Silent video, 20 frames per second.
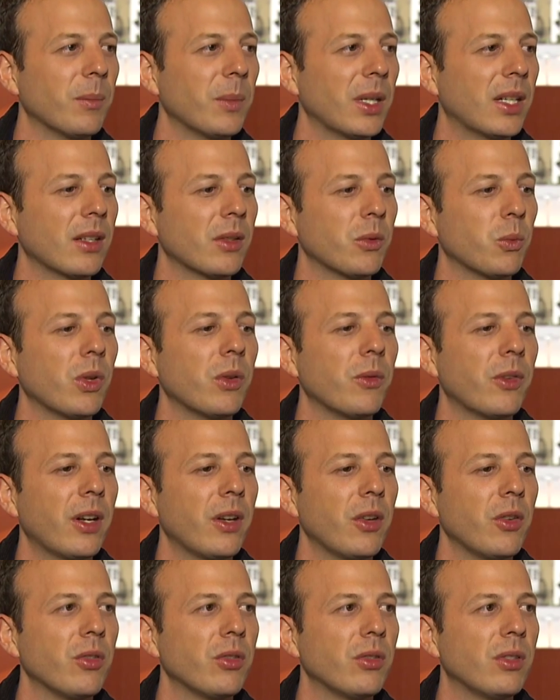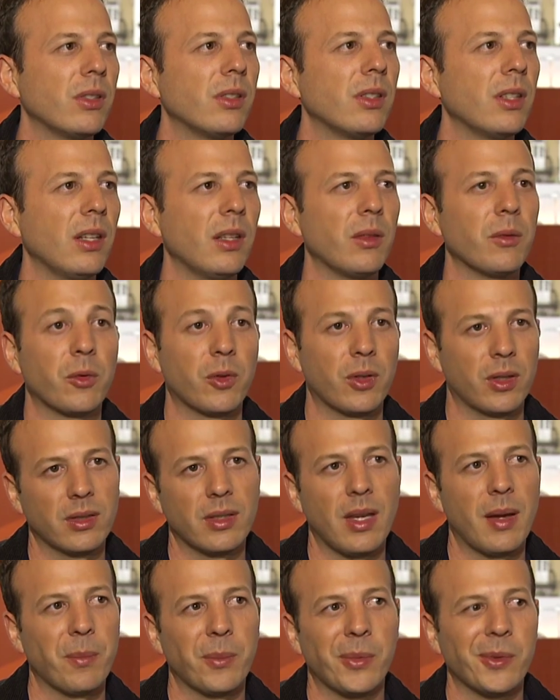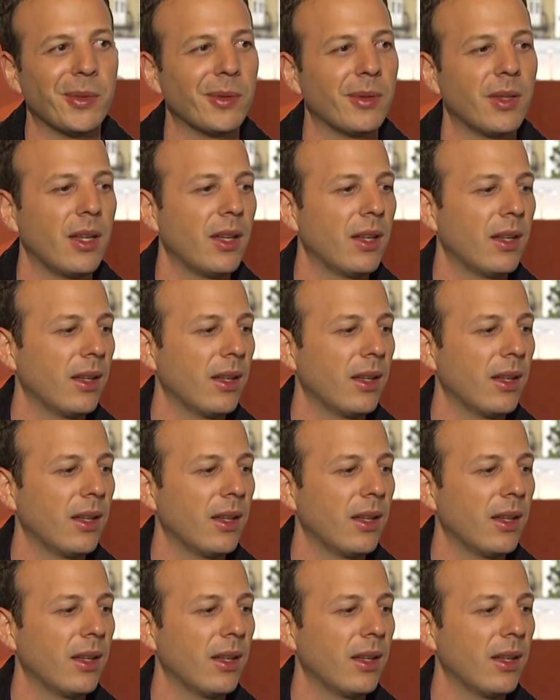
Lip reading: Because we're very used to seeing, for example,